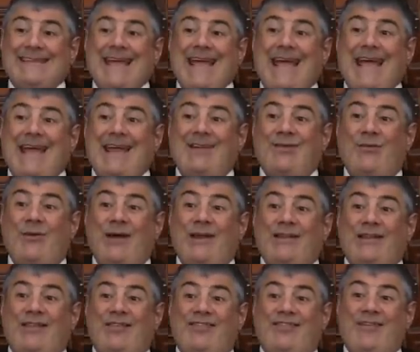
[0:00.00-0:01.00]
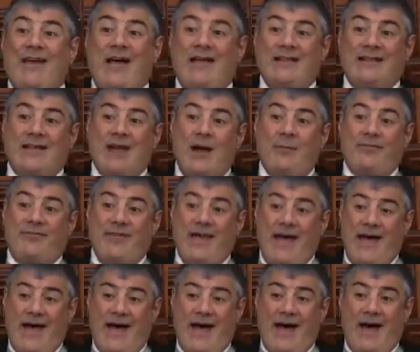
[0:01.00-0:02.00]
Then when the sun comes
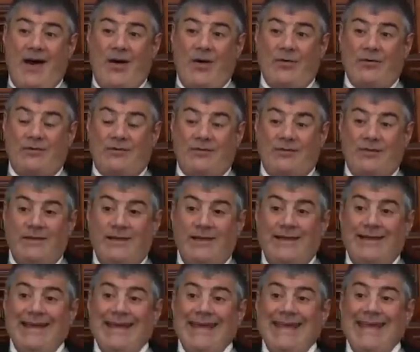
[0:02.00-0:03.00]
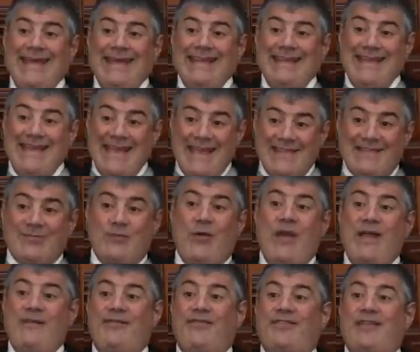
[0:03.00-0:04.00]
out, and heat
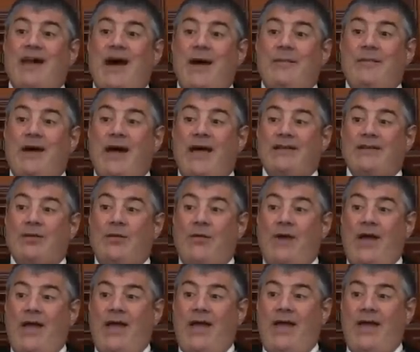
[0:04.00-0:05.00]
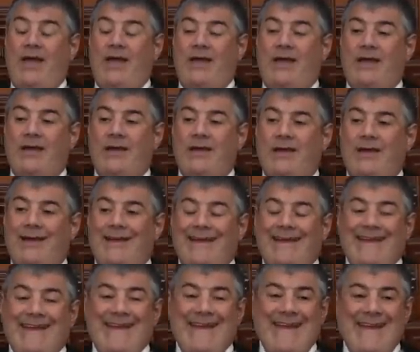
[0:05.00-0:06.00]
waves come right away,
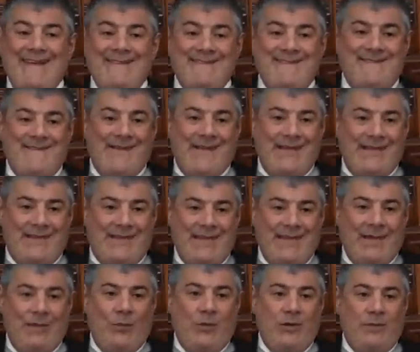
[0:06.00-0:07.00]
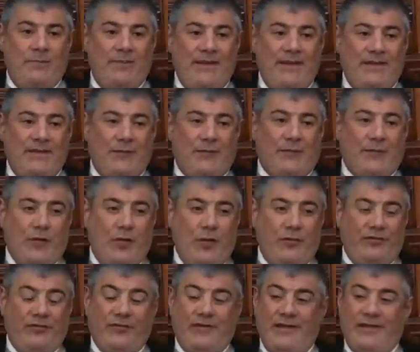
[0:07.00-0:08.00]
everything will be
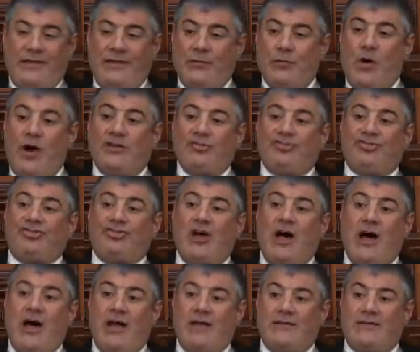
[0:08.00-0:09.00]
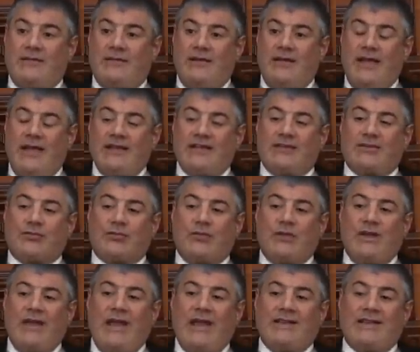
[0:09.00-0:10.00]
defrosted in one shot and
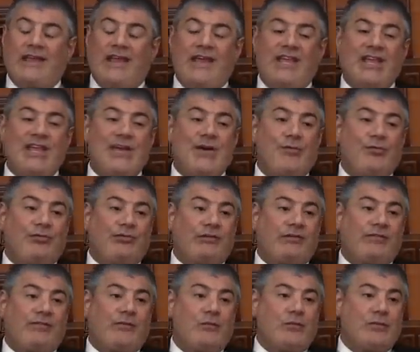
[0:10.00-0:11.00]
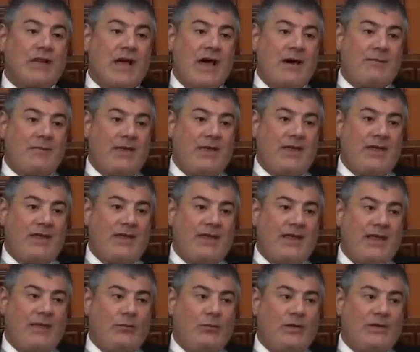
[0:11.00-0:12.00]
create a huge tsunami
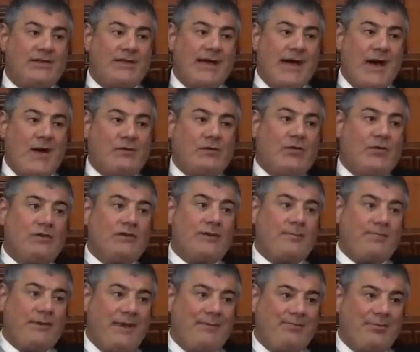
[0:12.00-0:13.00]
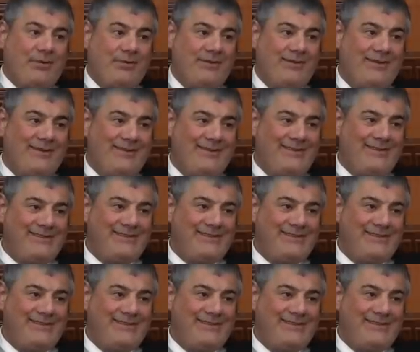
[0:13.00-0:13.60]
and will drown all the people.